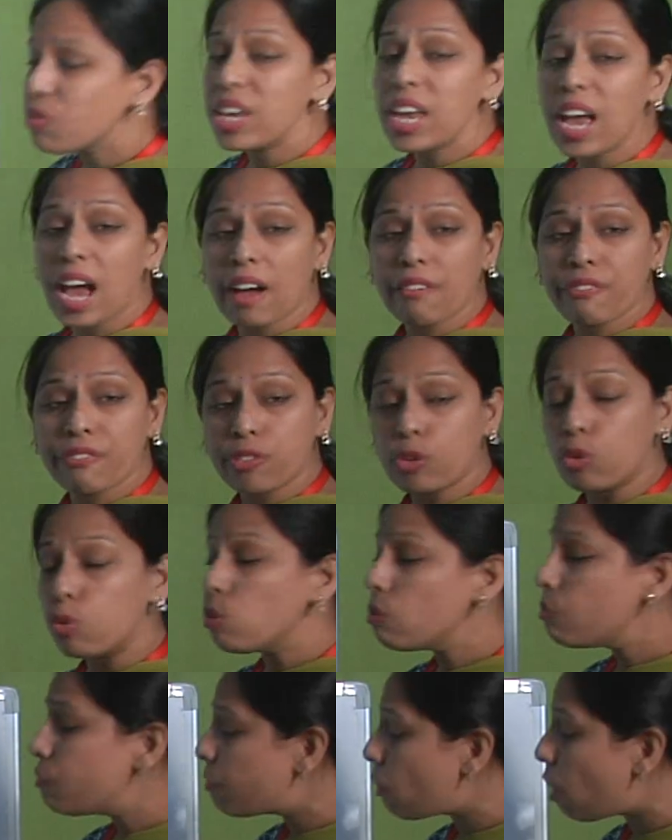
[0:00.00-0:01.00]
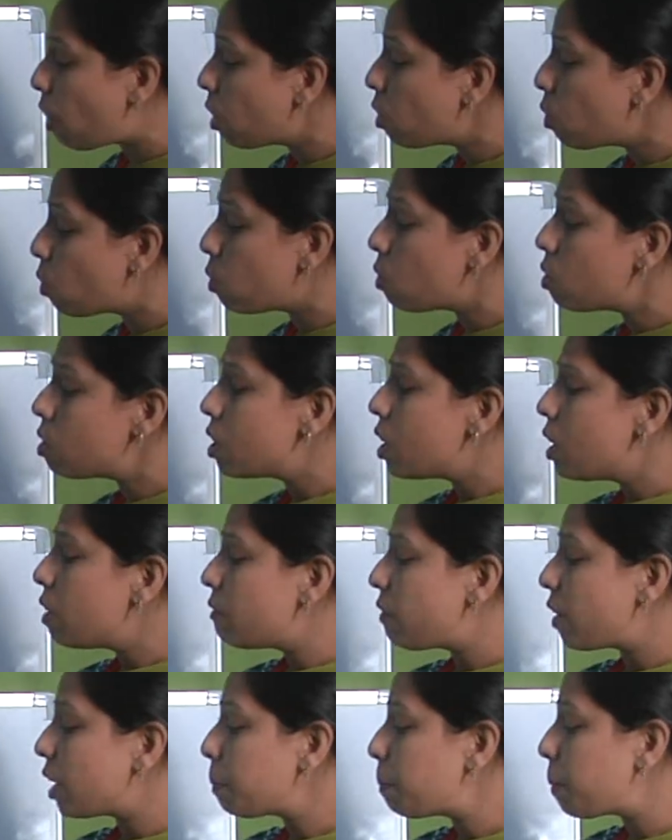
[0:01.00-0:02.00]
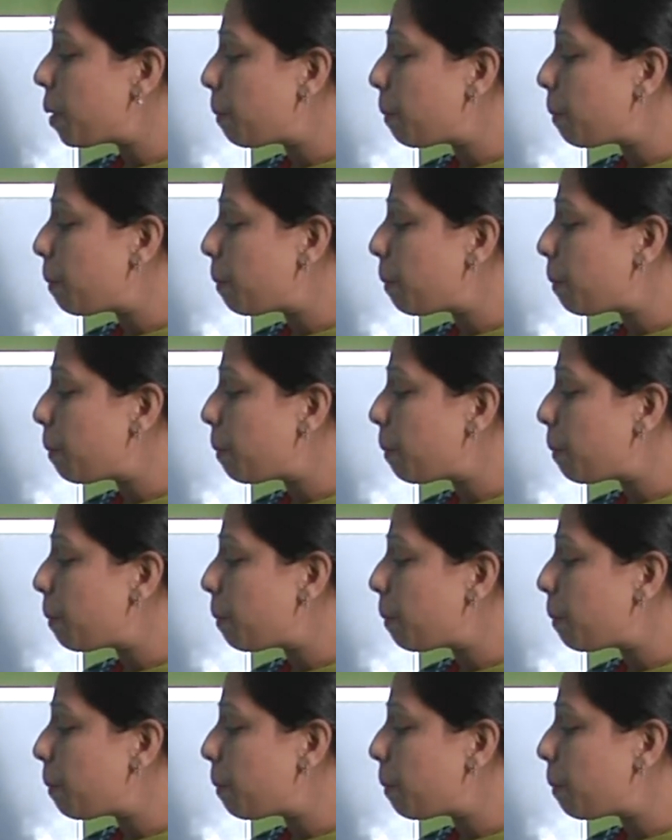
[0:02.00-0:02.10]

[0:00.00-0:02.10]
we have to follow follow for